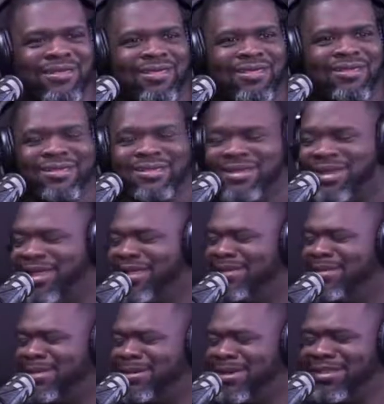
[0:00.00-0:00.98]
Today is
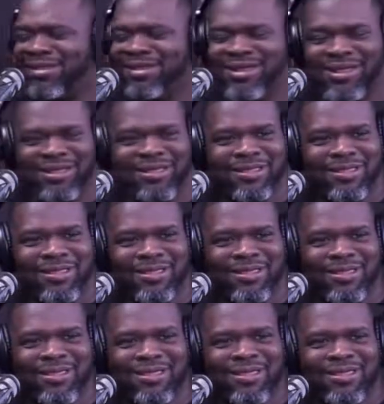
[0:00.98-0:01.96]
another day
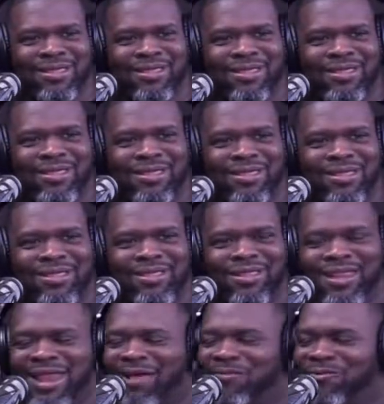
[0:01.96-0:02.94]

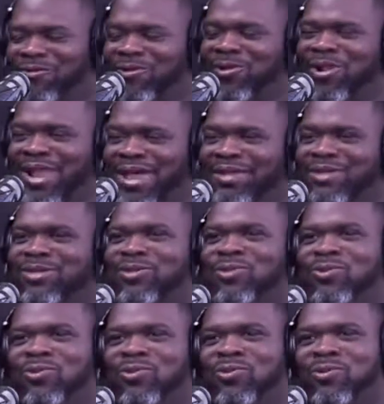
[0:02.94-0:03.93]
that I would like
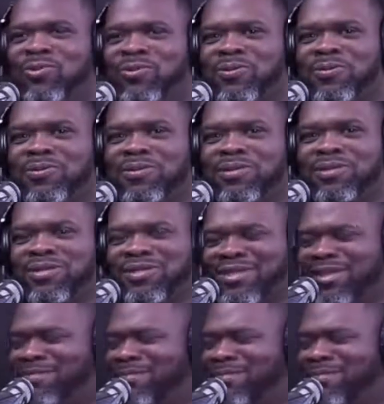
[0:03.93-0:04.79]
to kick my